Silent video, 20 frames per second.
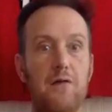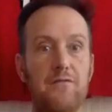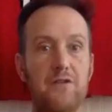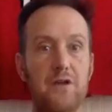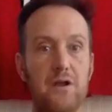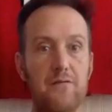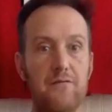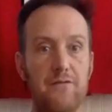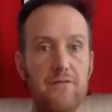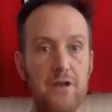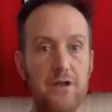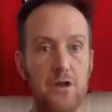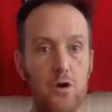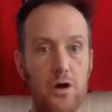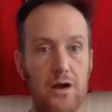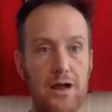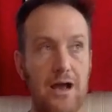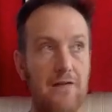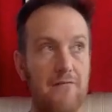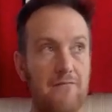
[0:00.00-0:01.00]
I've done a
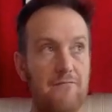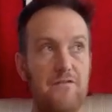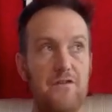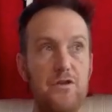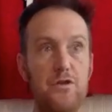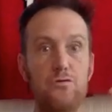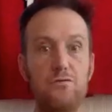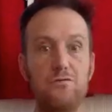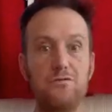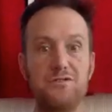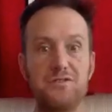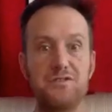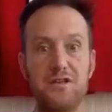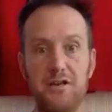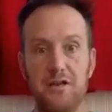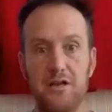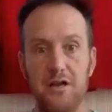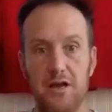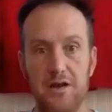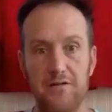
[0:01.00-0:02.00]
video on how views
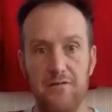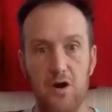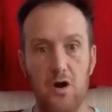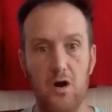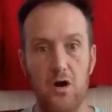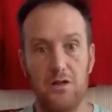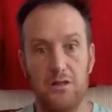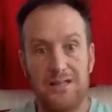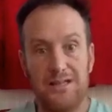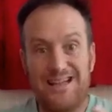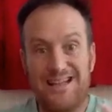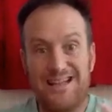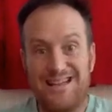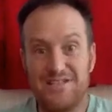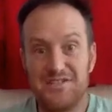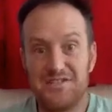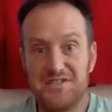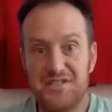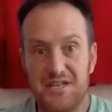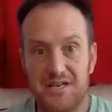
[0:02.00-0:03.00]
can kind of are like
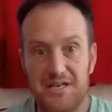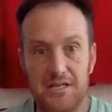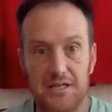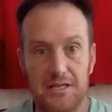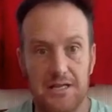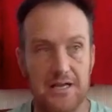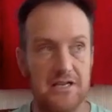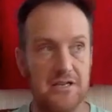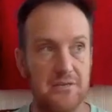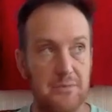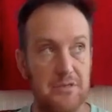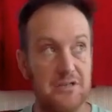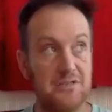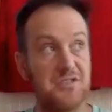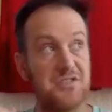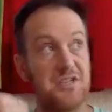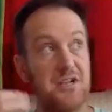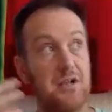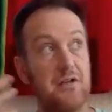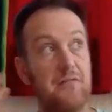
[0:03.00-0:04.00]
instant
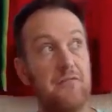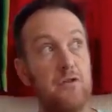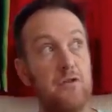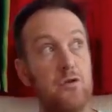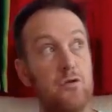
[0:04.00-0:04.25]
enlightenment, seeing a